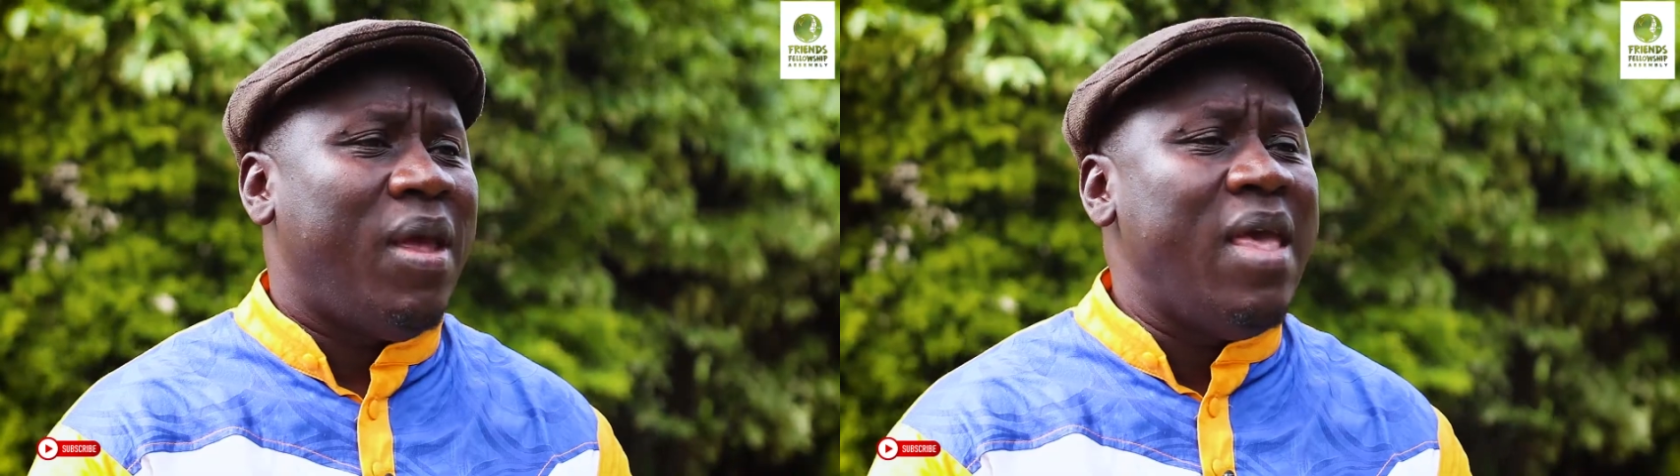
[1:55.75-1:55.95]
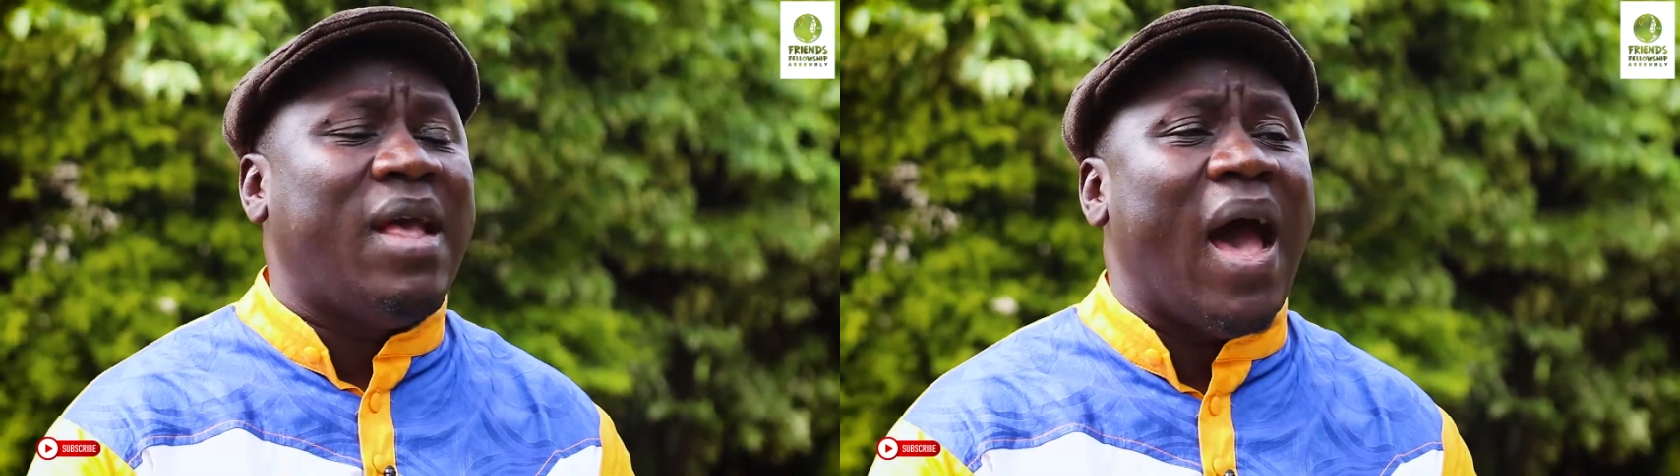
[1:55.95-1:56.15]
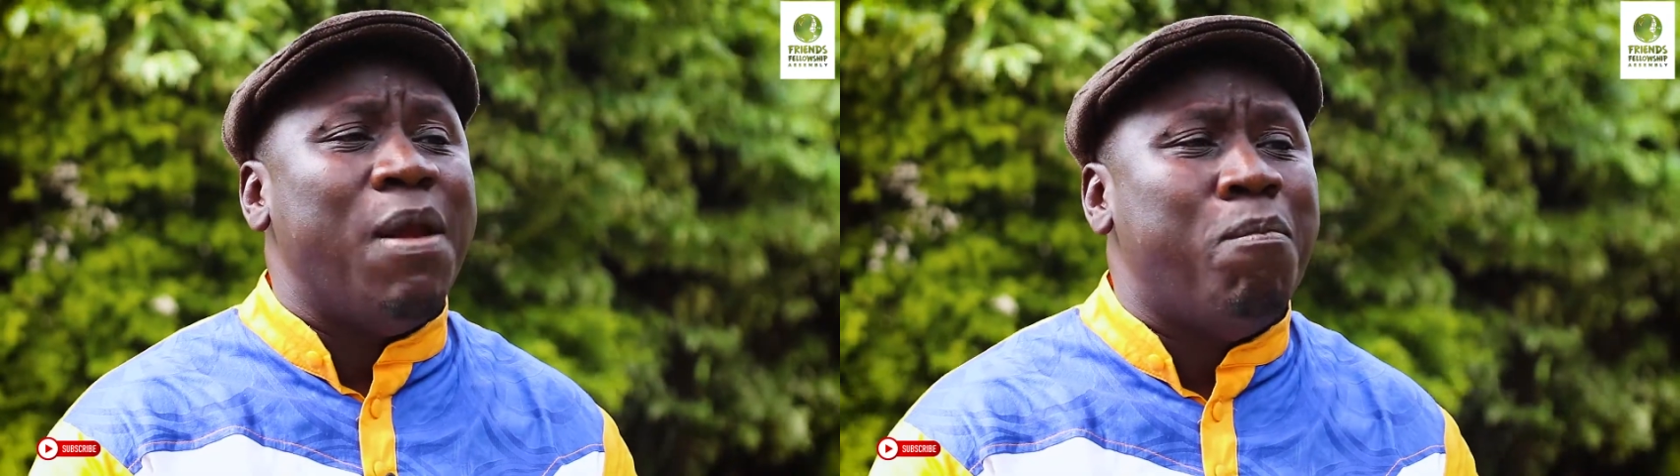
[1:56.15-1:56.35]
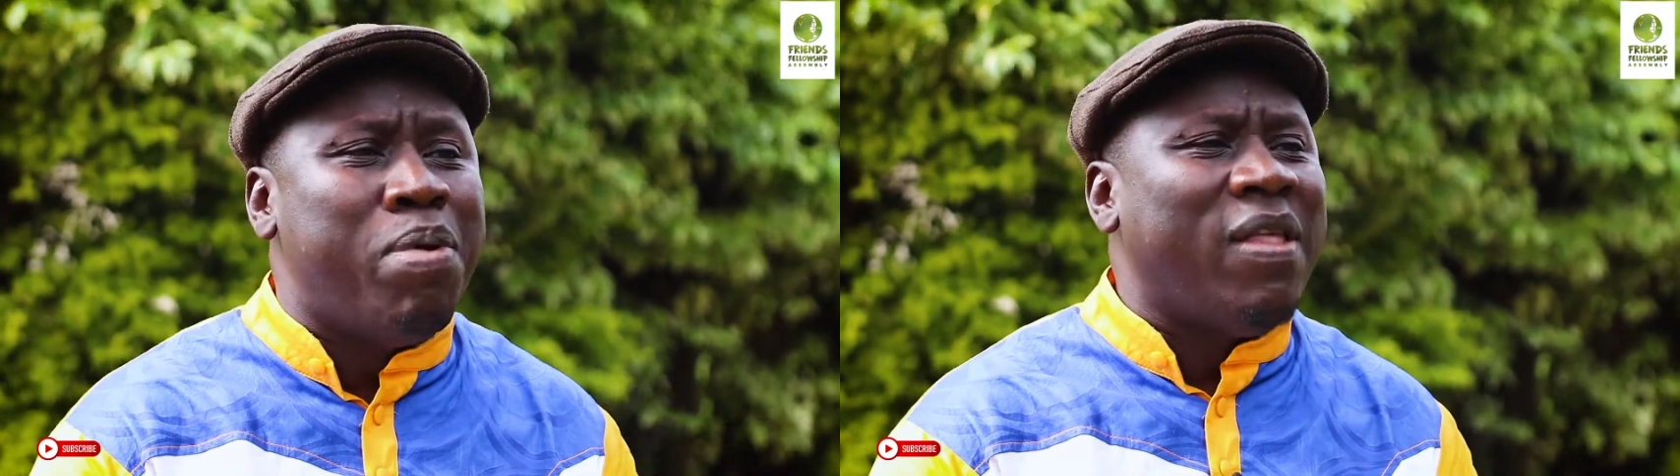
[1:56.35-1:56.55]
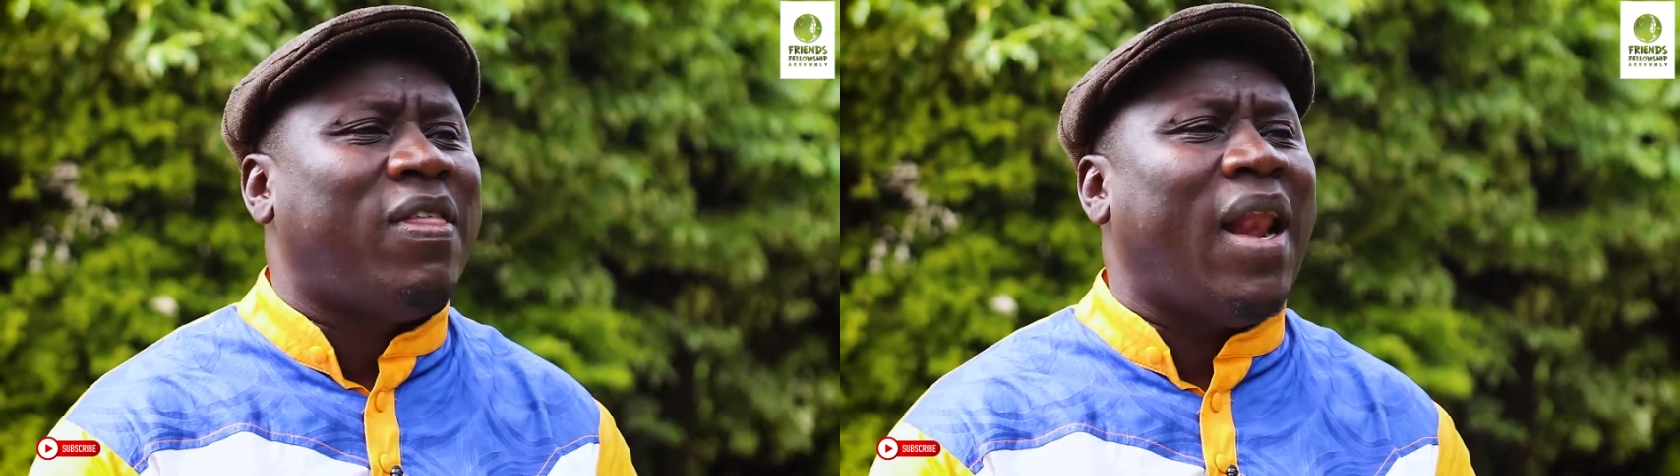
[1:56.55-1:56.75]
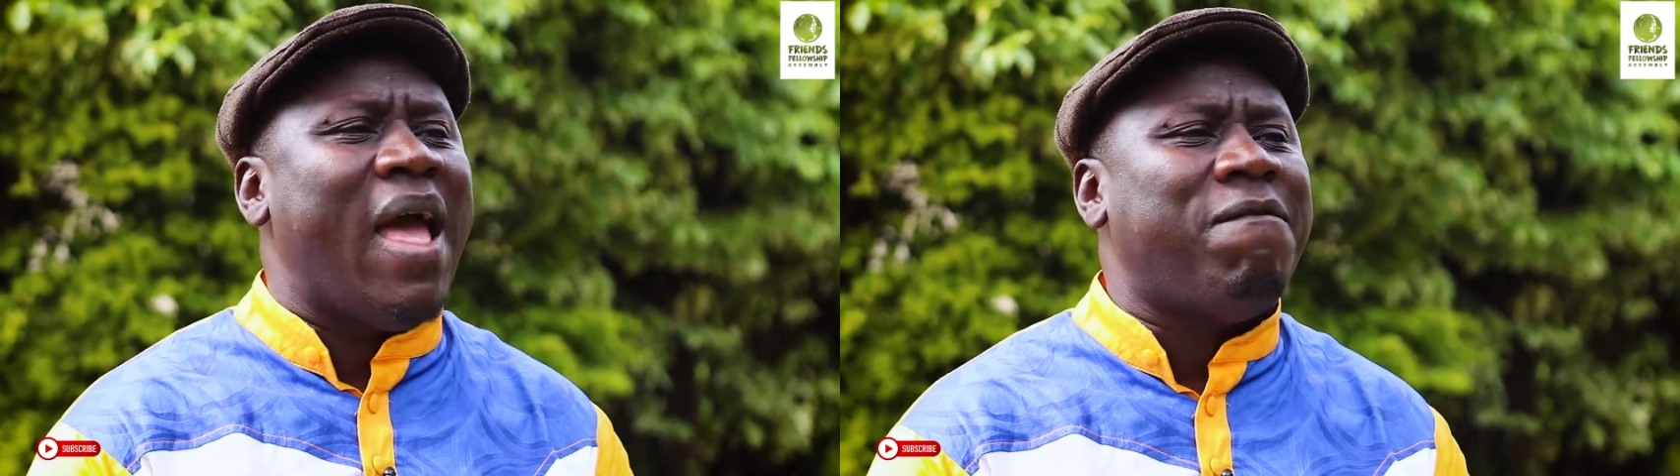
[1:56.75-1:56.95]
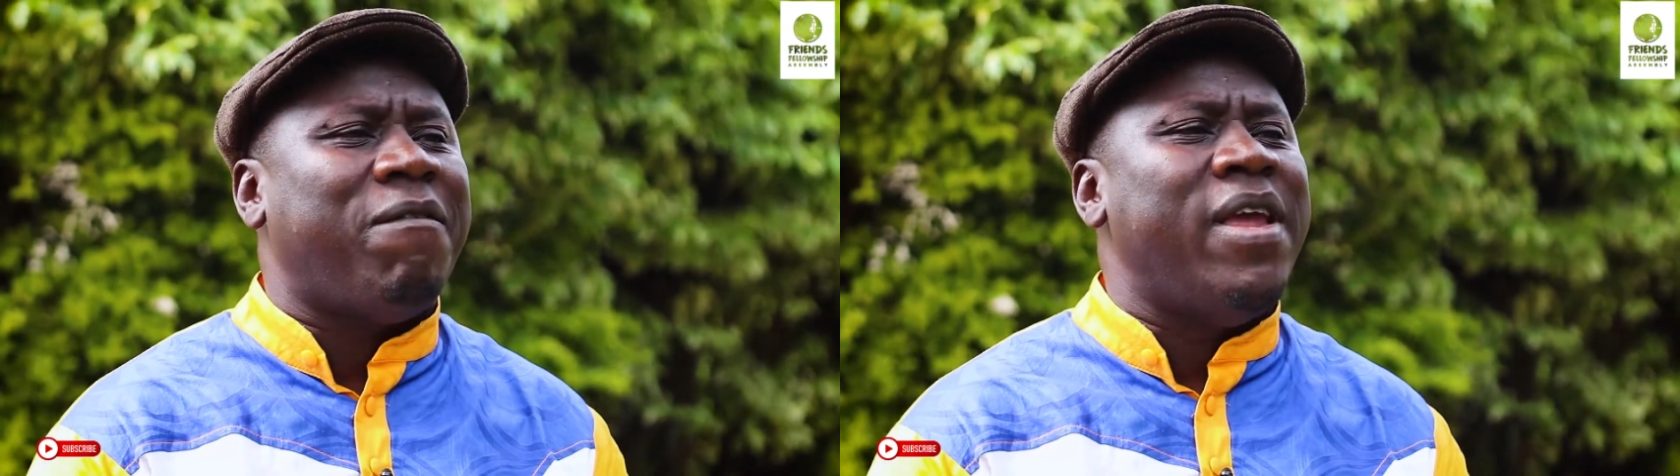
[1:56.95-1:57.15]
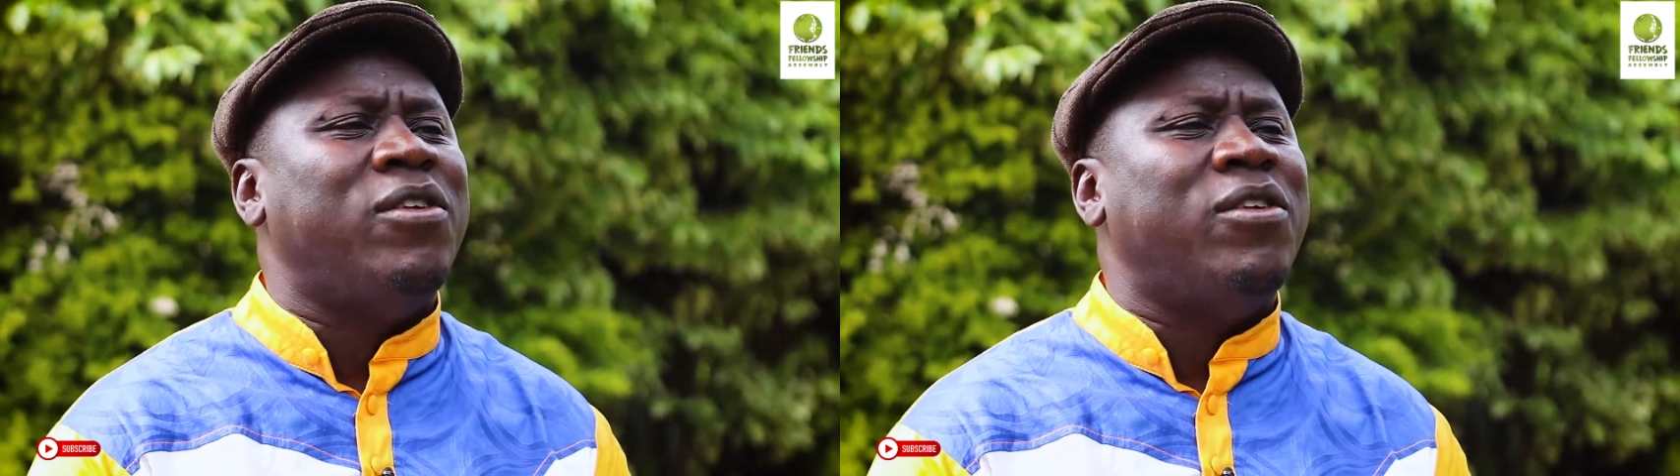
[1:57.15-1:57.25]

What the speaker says: He can breathe life